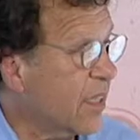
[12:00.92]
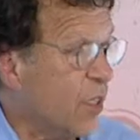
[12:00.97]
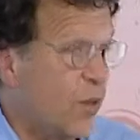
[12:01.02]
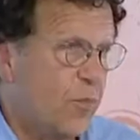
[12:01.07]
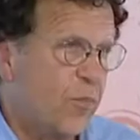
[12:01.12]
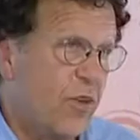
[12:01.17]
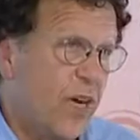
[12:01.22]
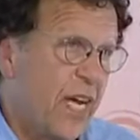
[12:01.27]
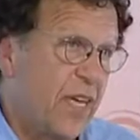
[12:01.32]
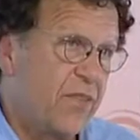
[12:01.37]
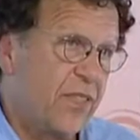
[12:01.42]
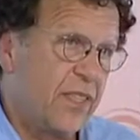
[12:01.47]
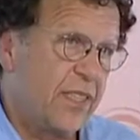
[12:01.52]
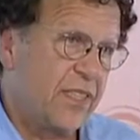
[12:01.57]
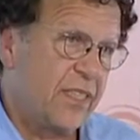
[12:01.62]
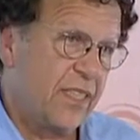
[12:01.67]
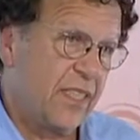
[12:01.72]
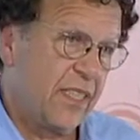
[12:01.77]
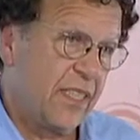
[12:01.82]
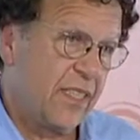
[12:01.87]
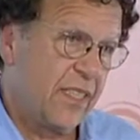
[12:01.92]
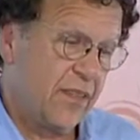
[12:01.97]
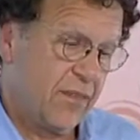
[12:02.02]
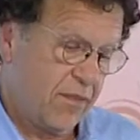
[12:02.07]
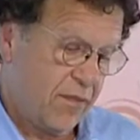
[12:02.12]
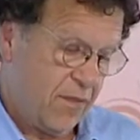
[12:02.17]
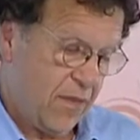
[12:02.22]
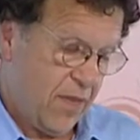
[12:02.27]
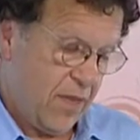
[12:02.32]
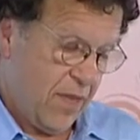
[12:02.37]
their privacy,
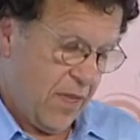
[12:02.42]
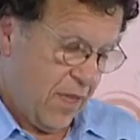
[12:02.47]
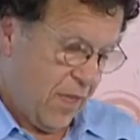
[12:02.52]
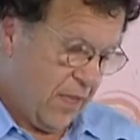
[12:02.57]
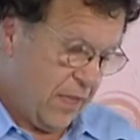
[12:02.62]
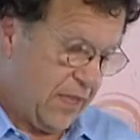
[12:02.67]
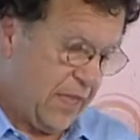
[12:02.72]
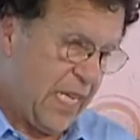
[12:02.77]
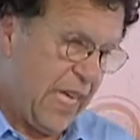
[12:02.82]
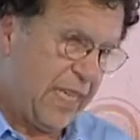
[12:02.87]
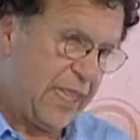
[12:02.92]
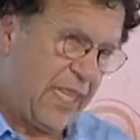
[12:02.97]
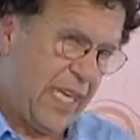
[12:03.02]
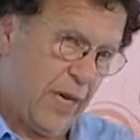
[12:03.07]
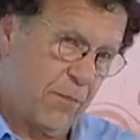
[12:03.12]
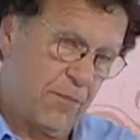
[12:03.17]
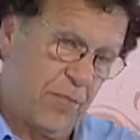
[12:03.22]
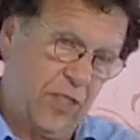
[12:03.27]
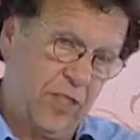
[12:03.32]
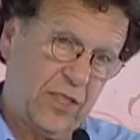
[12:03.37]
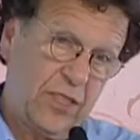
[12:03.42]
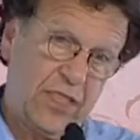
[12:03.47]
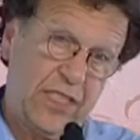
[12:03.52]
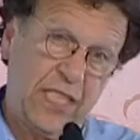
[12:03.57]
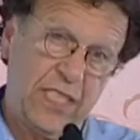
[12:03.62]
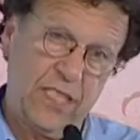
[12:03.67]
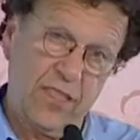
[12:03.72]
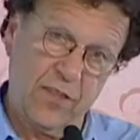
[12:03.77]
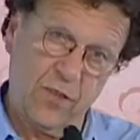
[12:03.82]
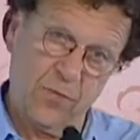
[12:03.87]
there's not that much
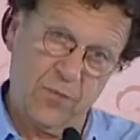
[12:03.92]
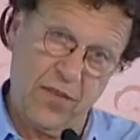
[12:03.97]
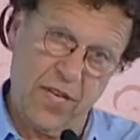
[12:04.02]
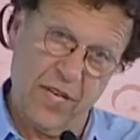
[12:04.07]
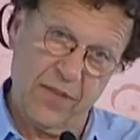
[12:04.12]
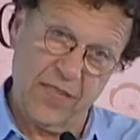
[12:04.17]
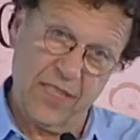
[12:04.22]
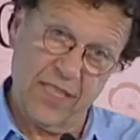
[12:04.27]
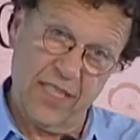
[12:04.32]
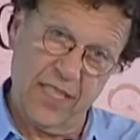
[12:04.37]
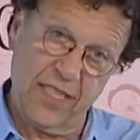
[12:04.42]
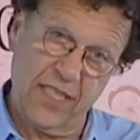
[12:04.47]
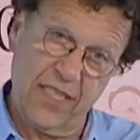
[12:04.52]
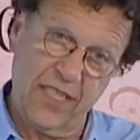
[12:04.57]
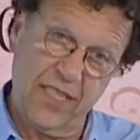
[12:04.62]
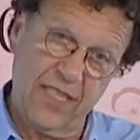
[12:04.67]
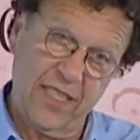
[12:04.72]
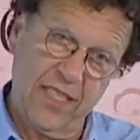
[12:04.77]
sense of privacy.